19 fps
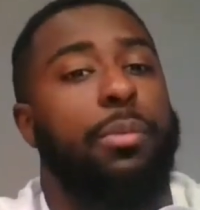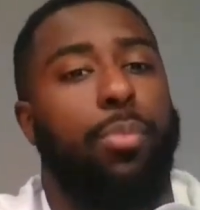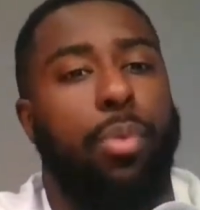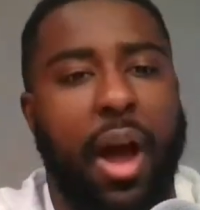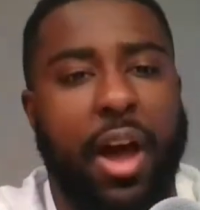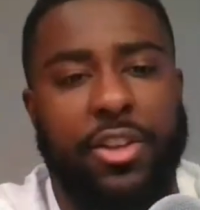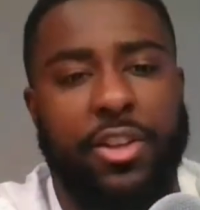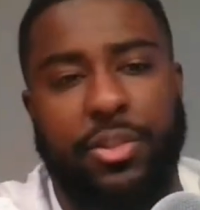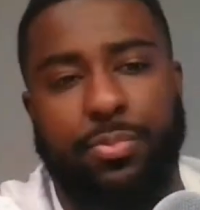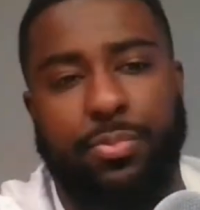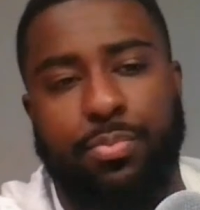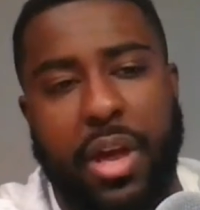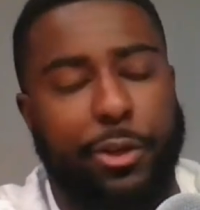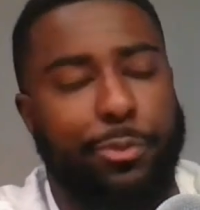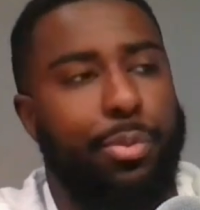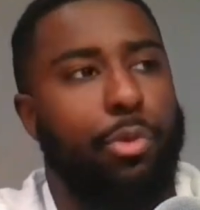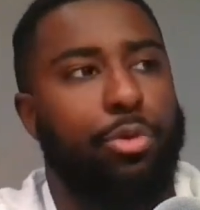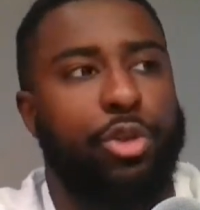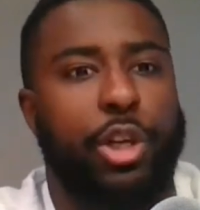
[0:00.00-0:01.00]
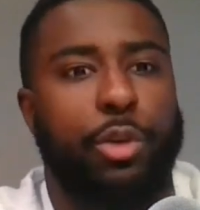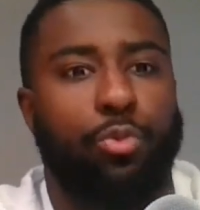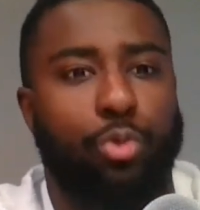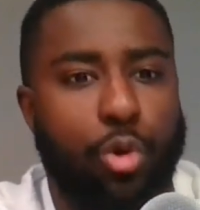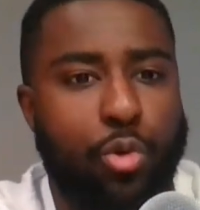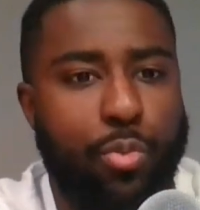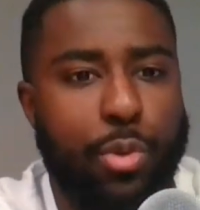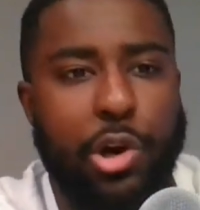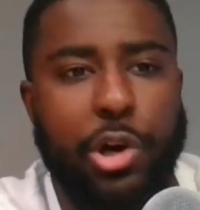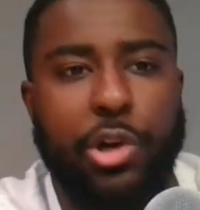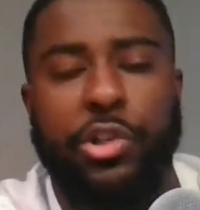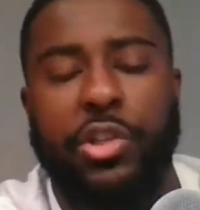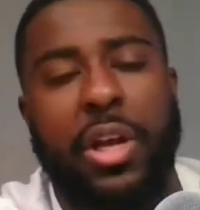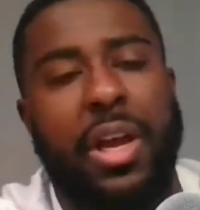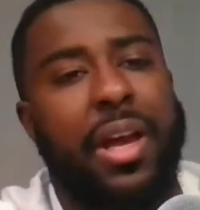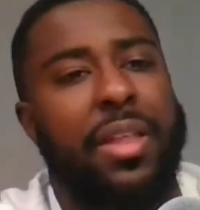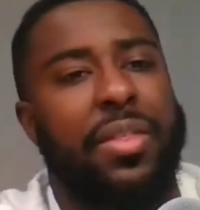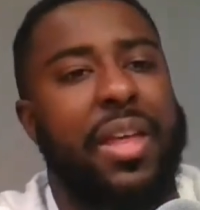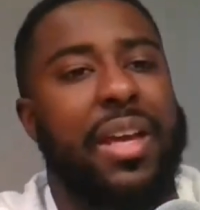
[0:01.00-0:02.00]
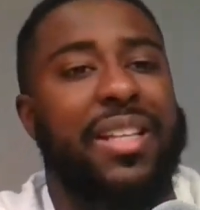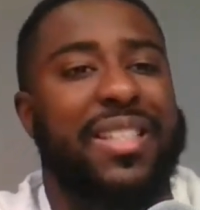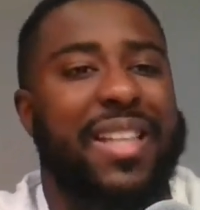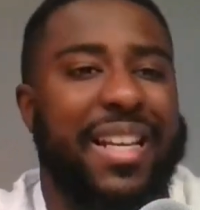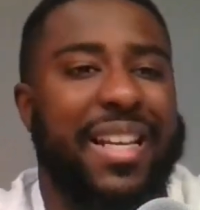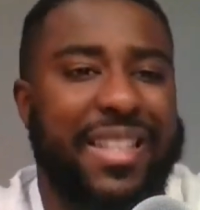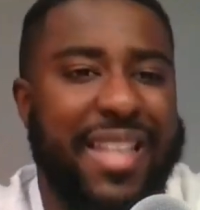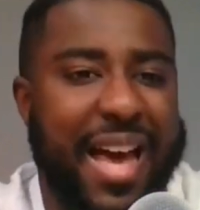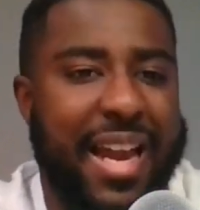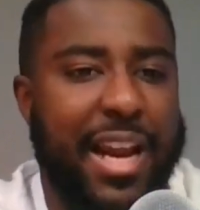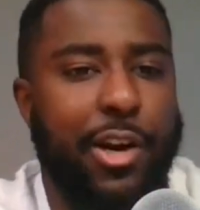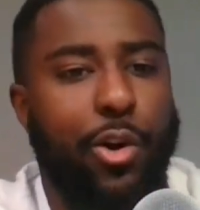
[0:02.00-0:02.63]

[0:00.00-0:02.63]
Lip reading: prospects, coaching rumors, things like that.